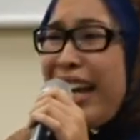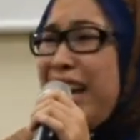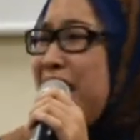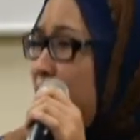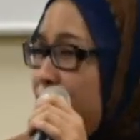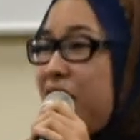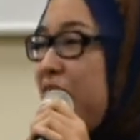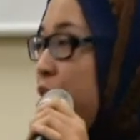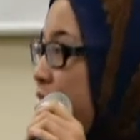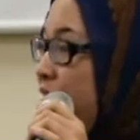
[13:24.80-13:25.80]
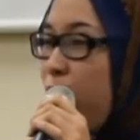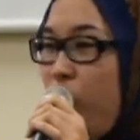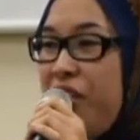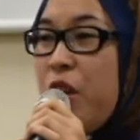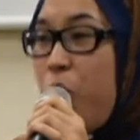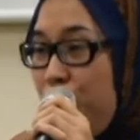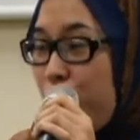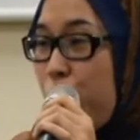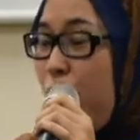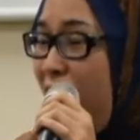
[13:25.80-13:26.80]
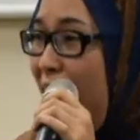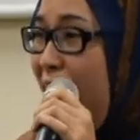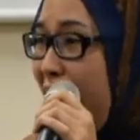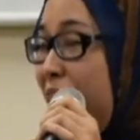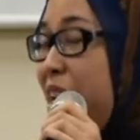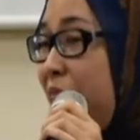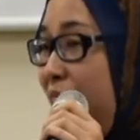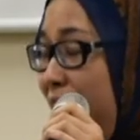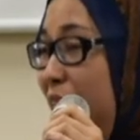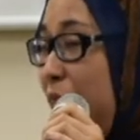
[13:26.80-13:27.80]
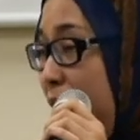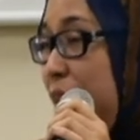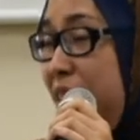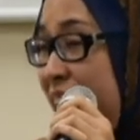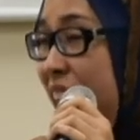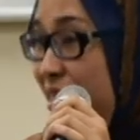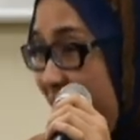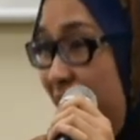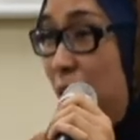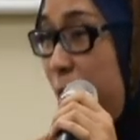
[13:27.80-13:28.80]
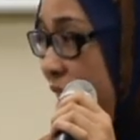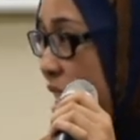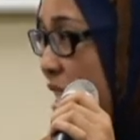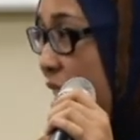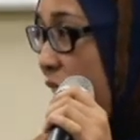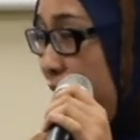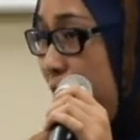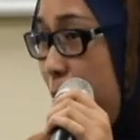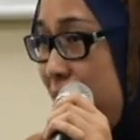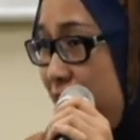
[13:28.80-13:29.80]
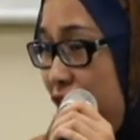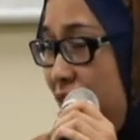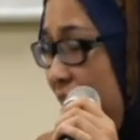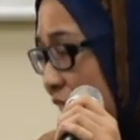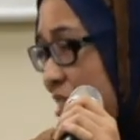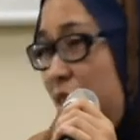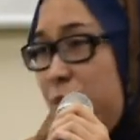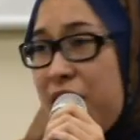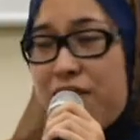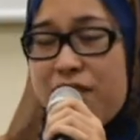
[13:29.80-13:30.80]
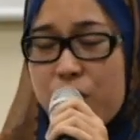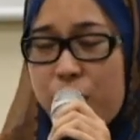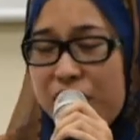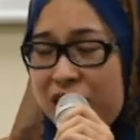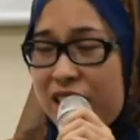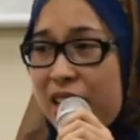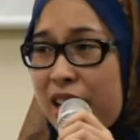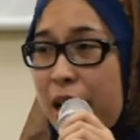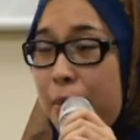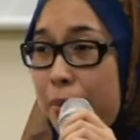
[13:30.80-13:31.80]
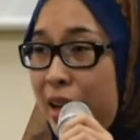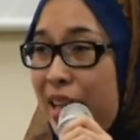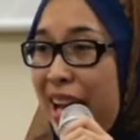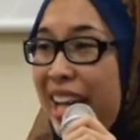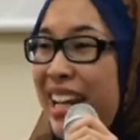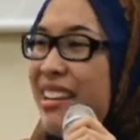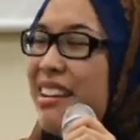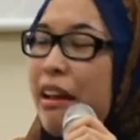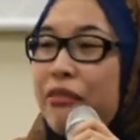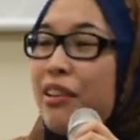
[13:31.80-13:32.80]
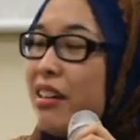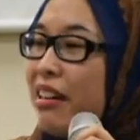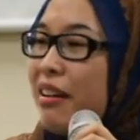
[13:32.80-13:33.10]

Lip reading: can never understand what they go through. They can tell me their position, they can tell me their situation, but I can never